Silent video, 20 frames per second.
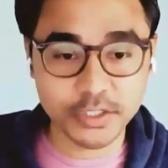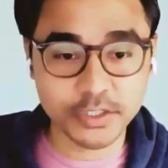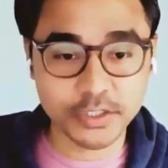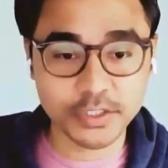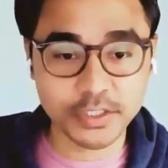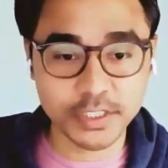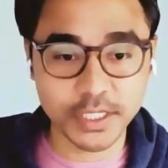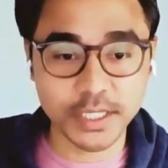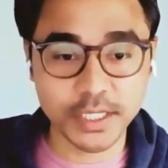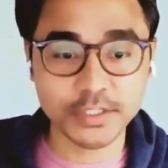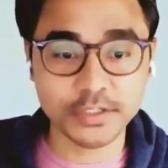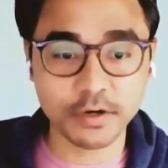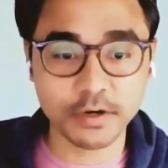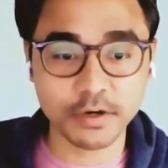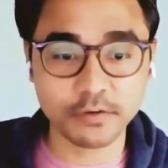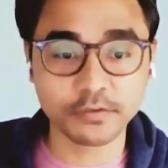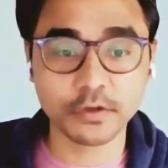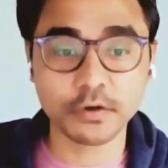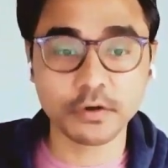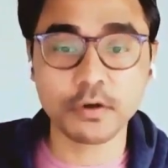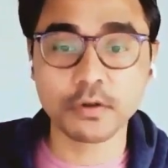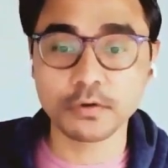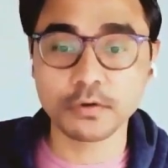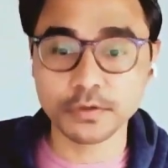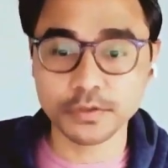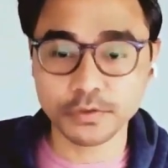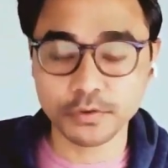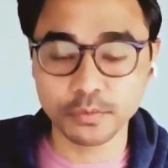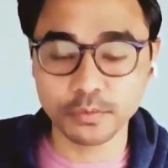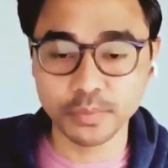stage of your
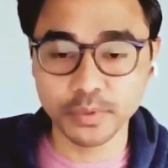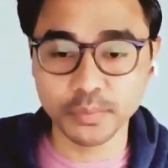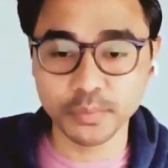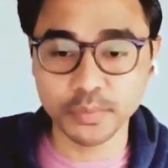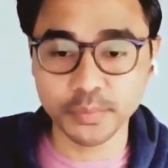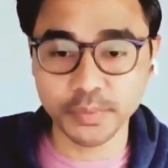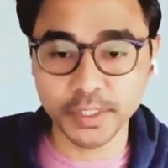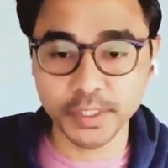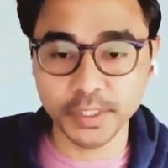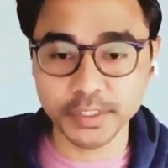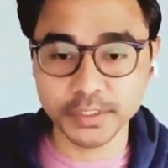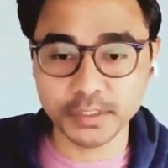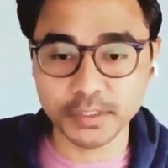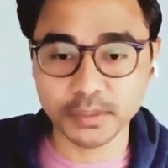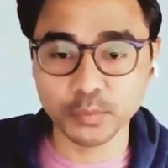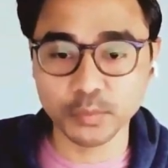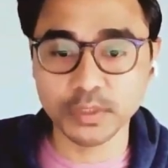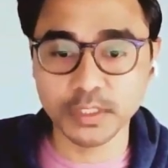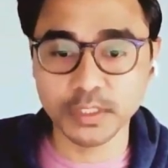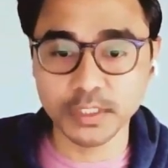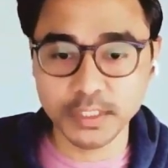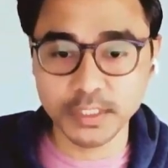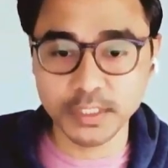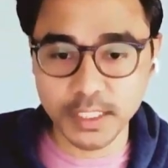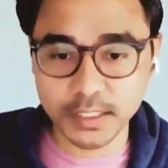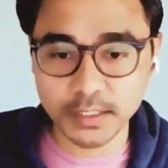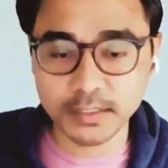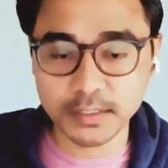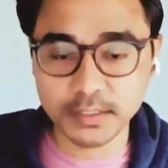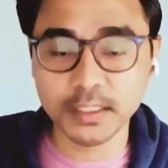colonoscopy preparation with
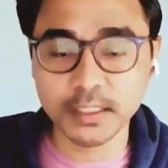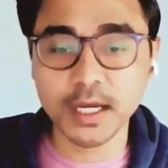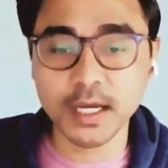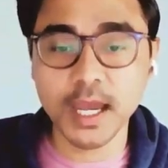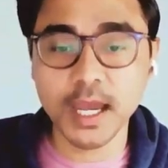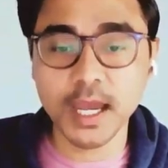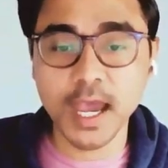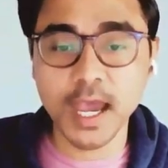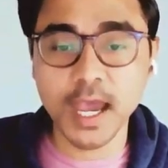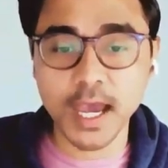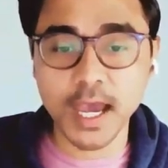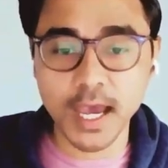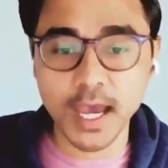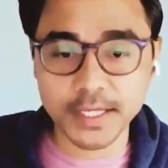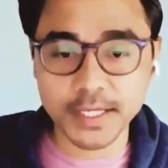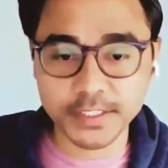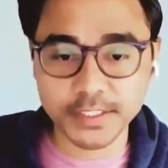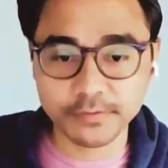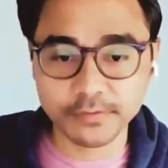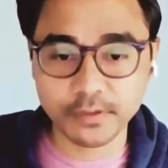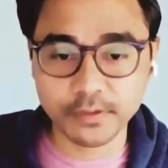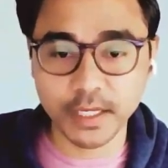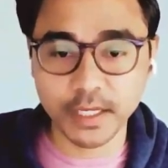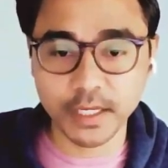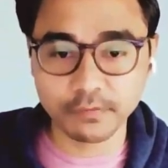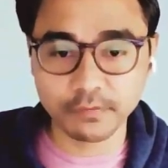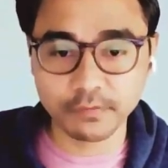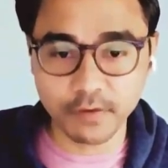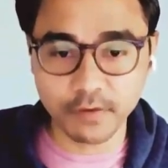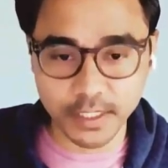detailed, actionable
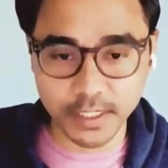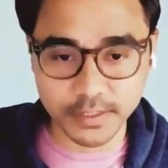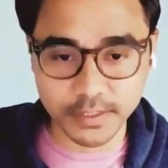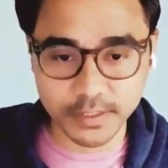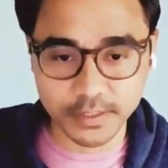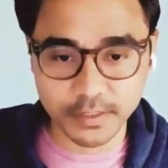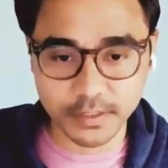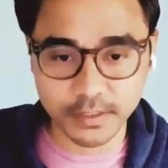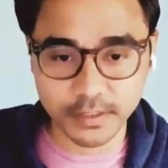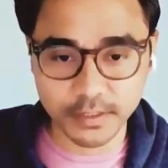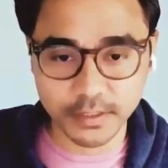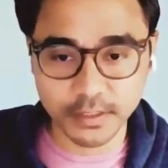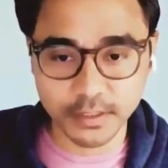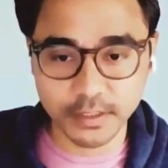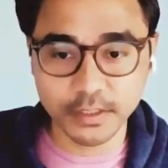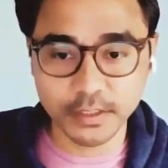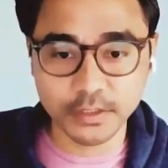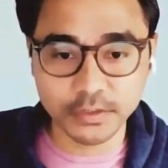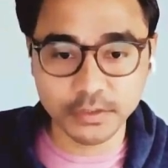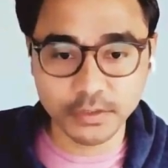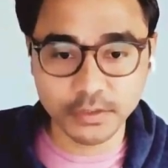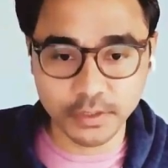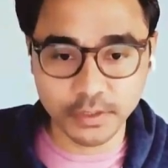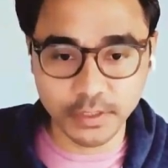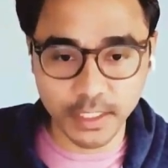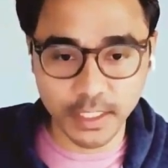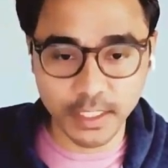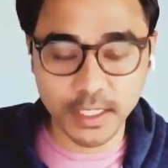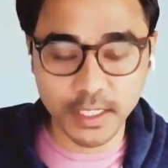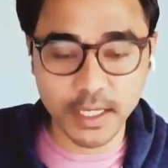advice.
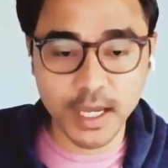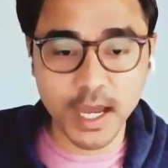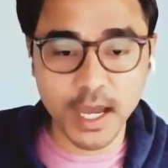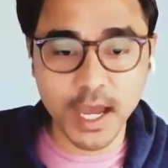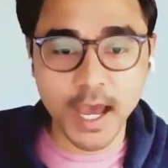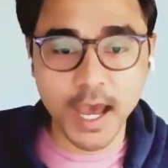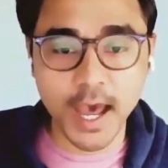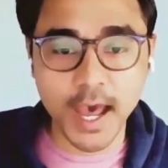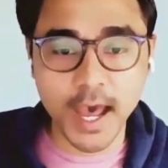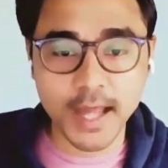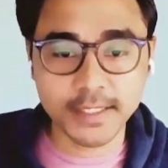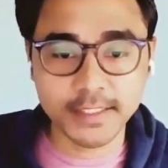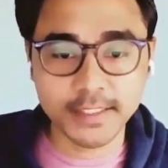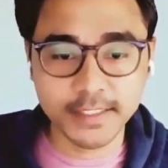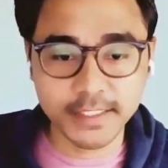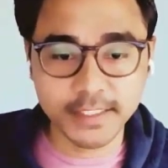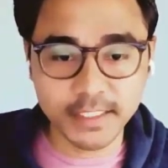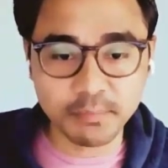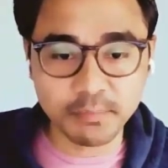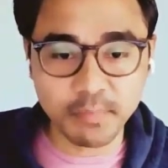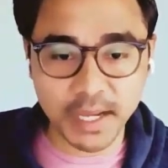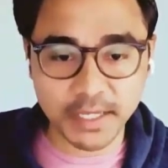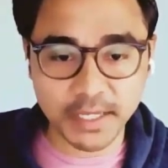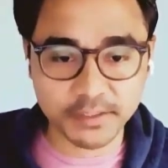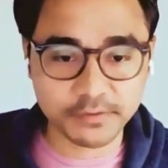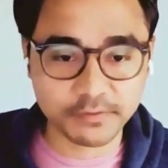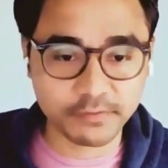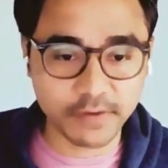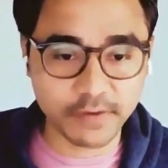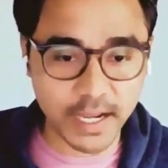Today, at T minus
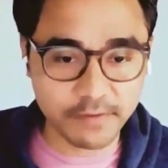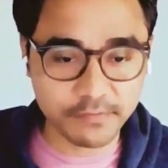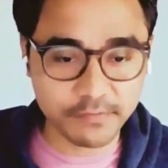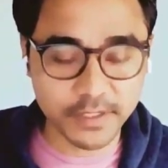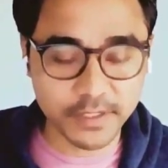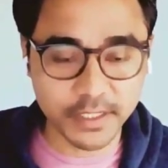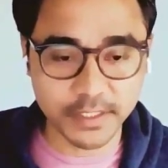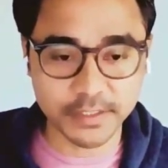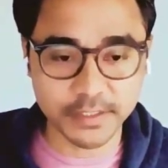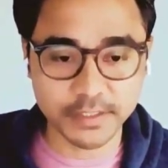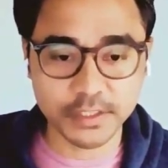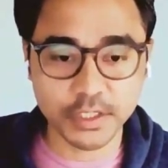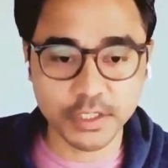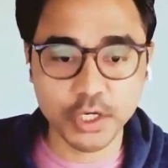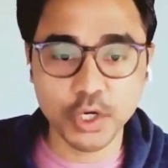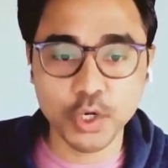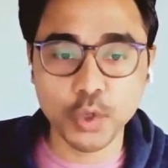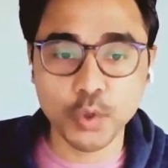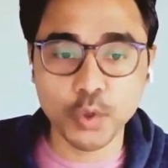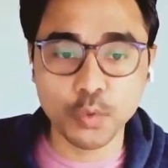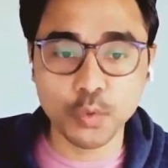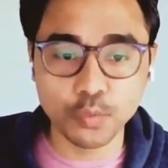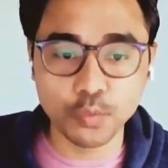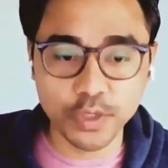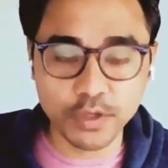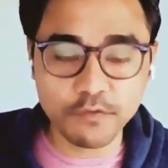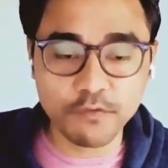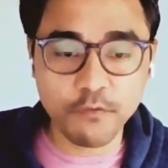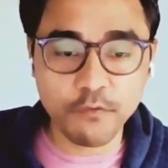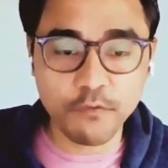5 days,
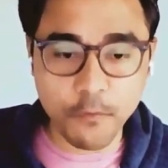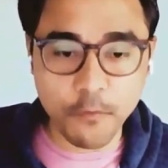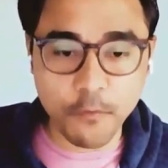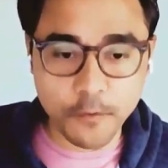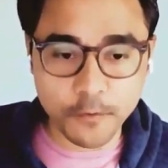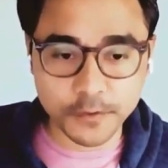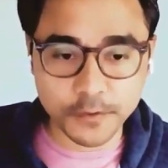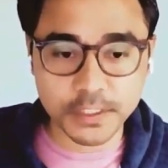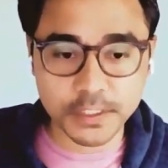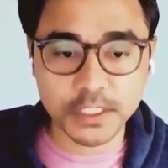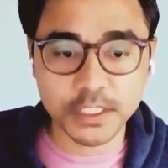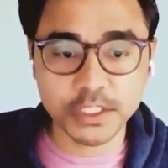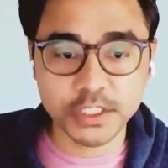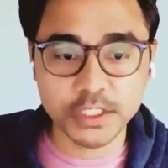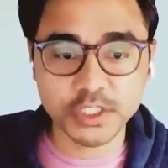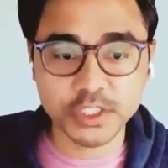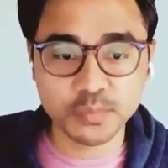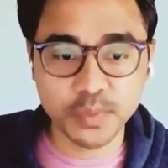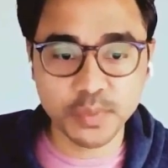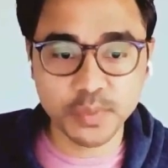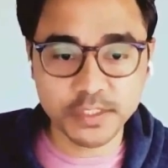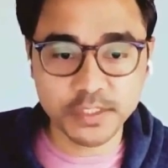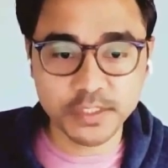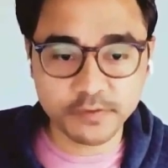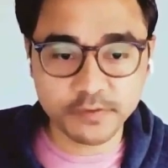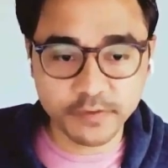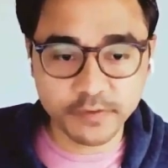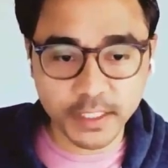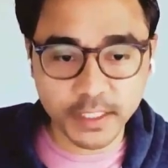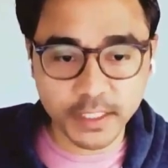we focus
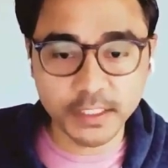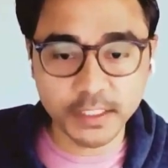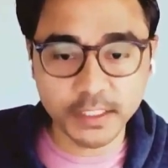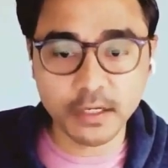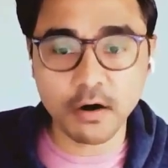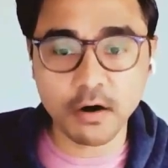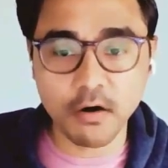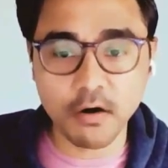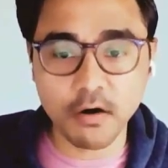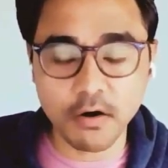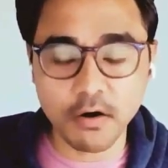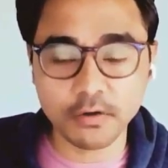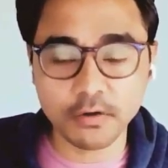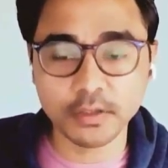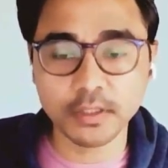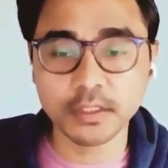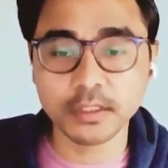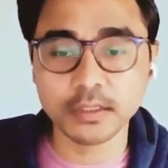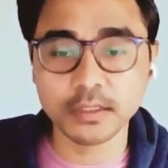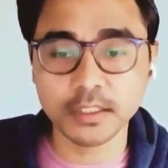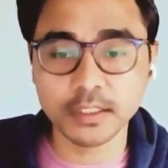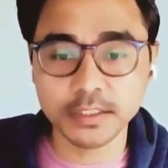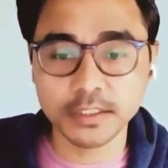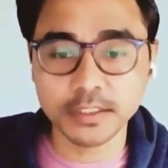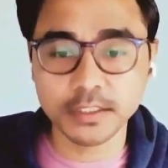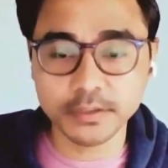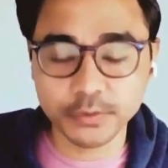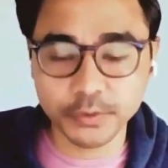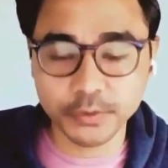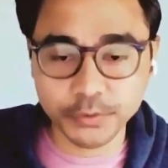specifically on the
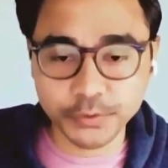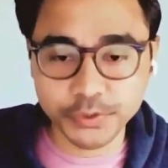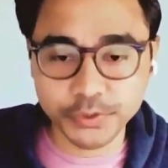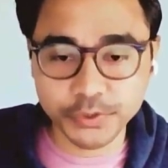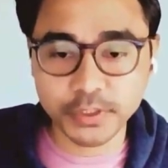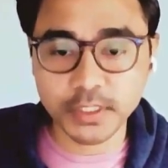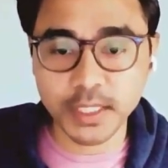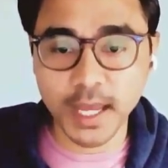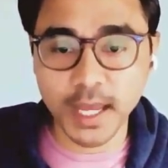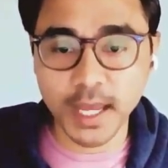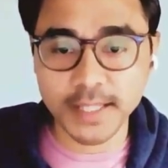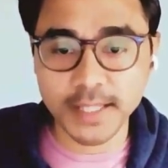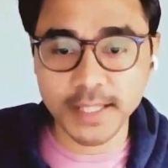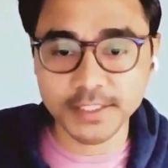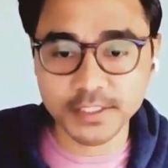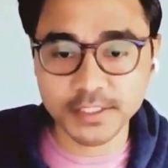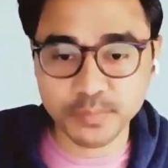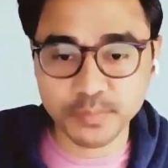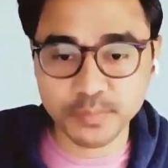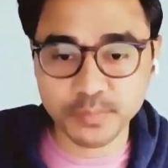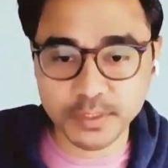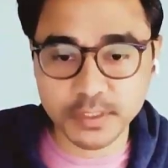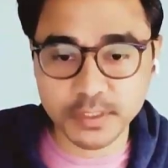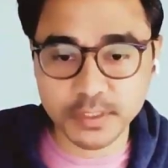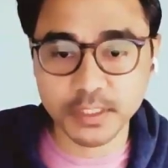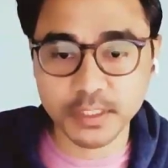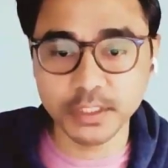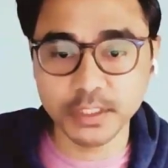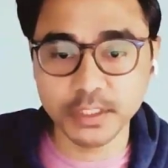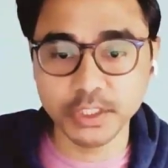crucial
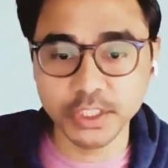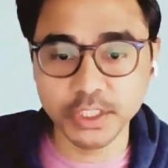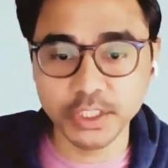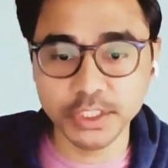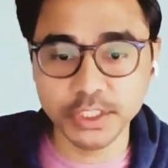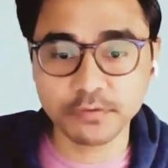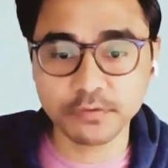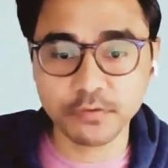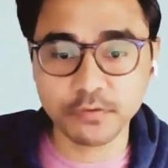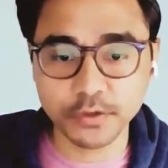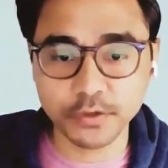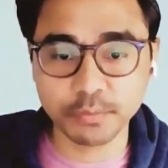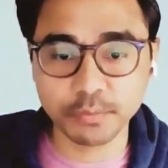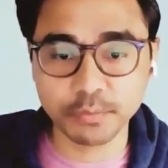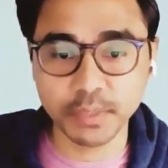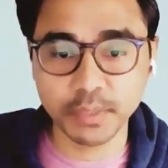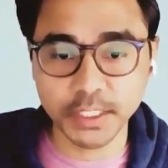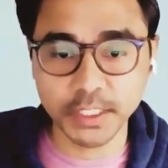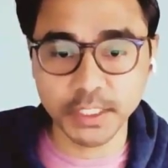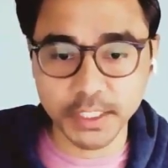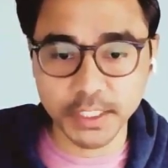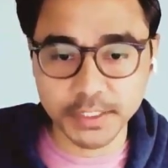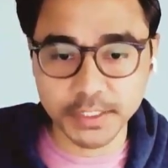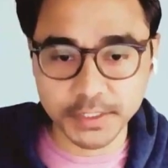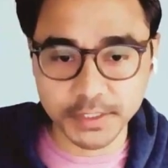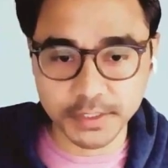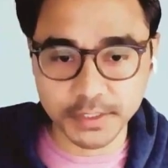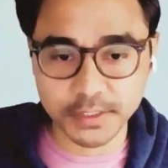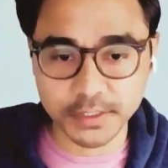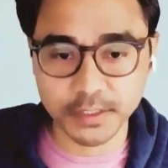adjustments needed for your
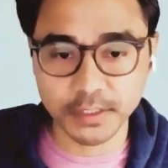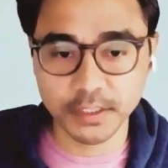medications,